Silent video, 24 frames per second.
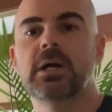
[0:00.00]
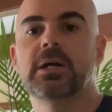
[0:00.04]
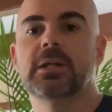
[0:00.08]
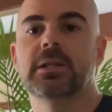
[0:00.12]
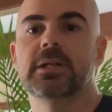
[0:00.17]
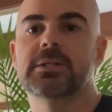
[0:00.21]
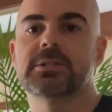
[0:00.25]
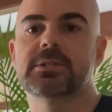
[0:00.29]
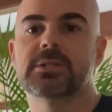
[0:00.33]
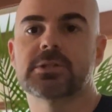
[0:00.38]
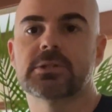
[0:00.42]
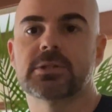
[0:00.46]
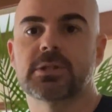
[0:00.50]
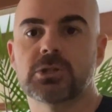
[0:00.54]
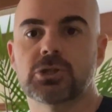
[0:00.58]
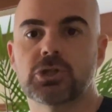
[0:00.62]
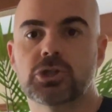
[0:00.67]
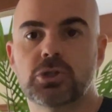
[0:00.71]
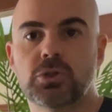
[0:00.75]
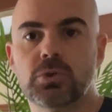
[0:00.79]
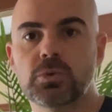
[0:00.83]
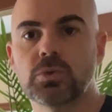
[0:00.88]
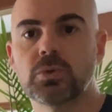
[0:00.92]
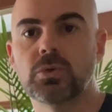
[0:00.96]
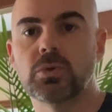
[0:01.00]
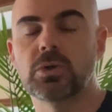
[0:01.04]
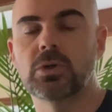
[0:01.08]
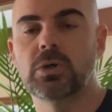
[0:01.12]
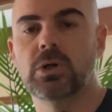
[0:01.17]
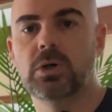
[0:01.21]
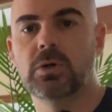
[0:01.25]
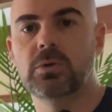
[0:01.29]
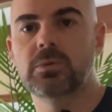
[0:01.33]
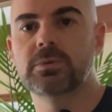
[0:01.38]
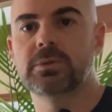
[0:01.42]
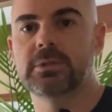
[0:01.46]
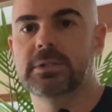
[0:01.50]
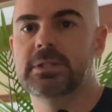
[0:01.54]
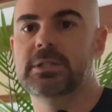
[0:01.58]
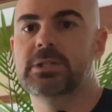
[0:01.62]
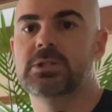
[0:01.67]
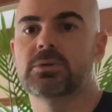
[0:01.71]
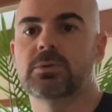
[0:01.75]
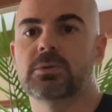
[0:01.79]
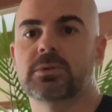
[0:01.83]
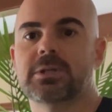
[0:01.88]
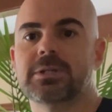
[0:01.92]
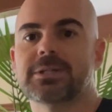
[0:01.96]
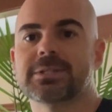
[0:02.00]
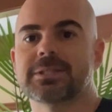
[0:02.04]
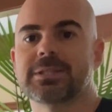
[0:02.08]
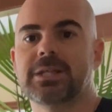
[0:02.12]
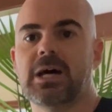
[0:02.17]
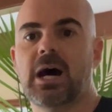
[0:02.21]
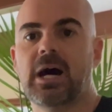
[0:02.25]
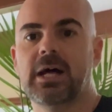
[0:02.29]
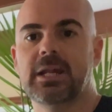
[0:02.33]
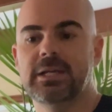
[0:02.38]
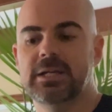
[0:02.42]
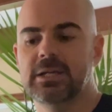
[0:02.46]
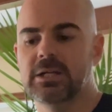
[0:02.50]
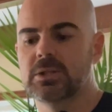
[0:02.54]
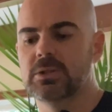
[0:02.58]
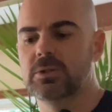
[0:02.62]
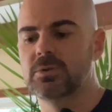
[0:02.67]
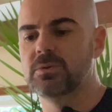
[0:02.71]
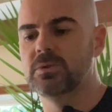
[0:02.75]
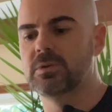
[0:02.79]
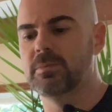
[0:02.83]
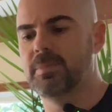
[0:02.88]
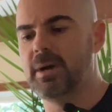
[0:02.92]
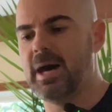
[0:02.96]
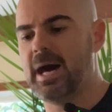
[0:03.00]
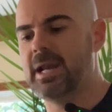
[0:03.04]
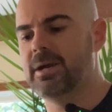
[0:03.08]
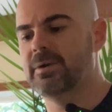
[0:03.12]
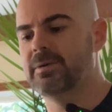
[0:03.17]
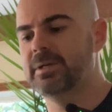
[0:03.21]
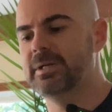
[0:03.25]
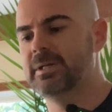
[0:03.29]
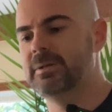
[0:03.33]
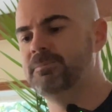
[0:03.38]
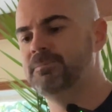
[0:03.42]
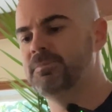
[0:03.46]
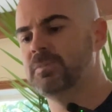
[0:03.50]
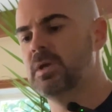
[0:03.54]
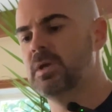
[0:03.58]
This is the tool only, so it does not include the battery.